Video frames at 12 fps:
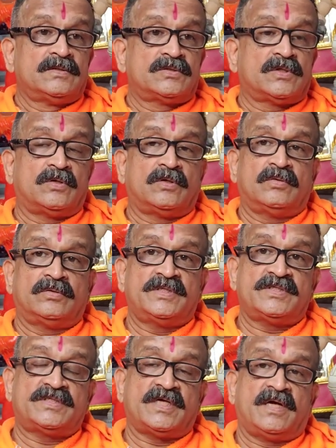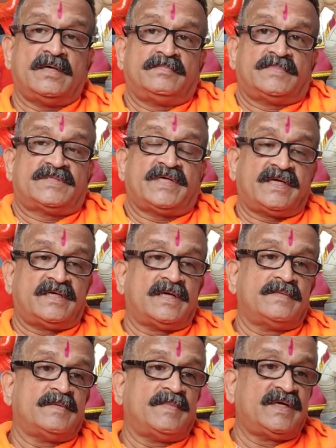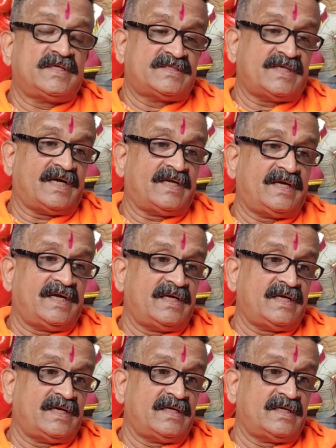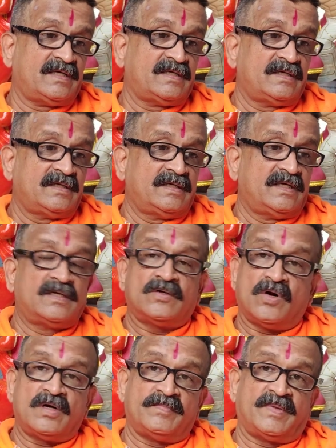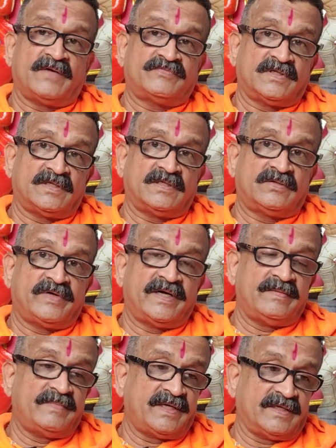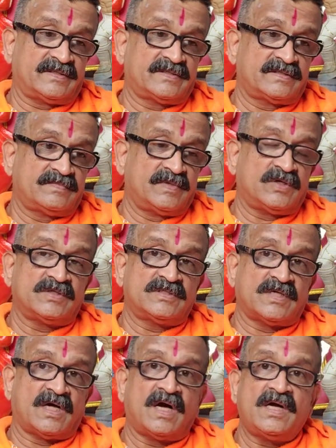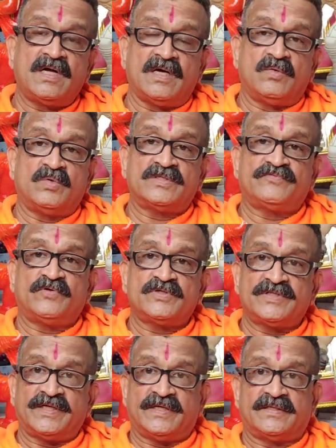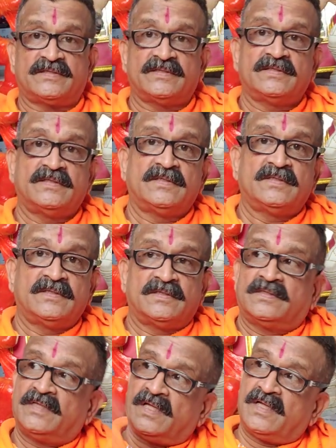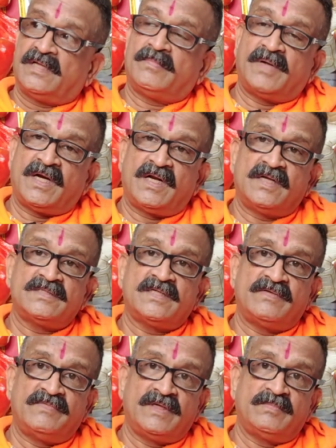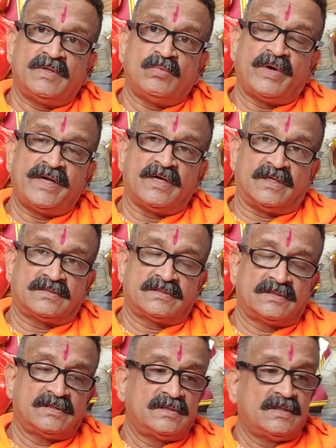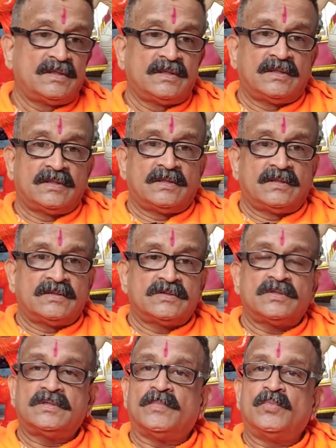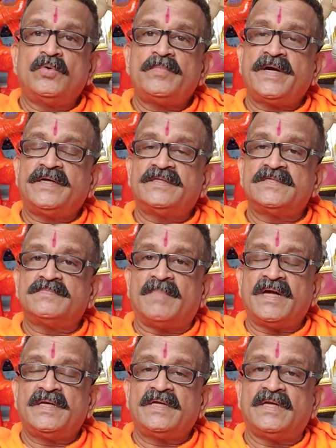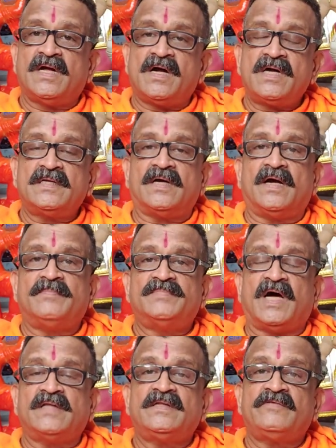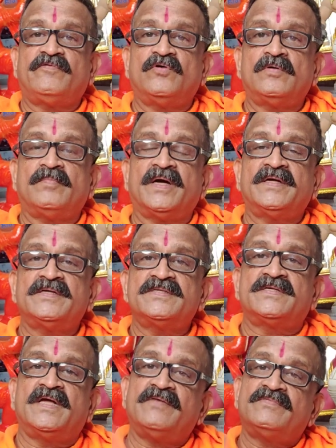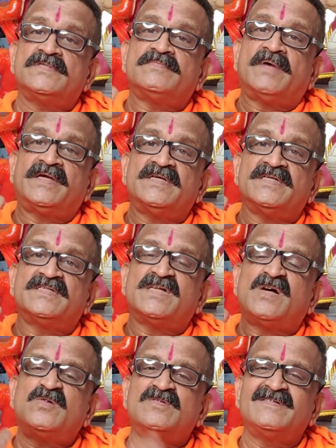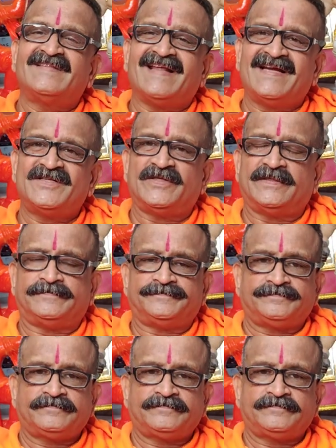So this time, the second time the monkey sat again and it got up after 20 minutes because hunger was forcing it. The bananas are available, why not? So the moment this monkey got up, the other four monkeys gave this monkey a sound thrashing.